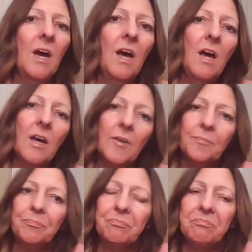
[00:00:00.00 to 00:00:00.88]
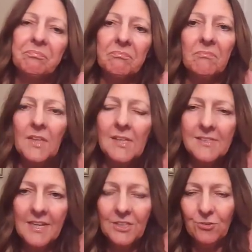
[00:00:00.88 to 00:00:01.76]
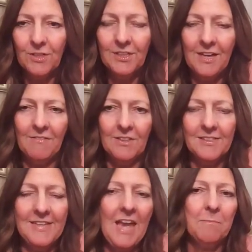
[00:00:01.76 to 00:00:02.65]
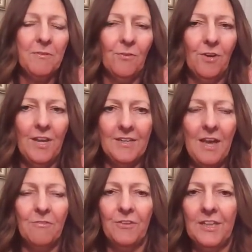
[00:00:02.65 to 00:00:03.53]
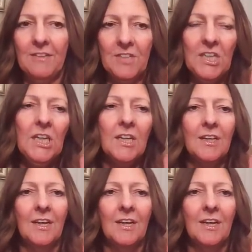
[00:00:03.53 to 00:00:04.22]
It's a nice treat. You can have a little snack before heading out for the evening.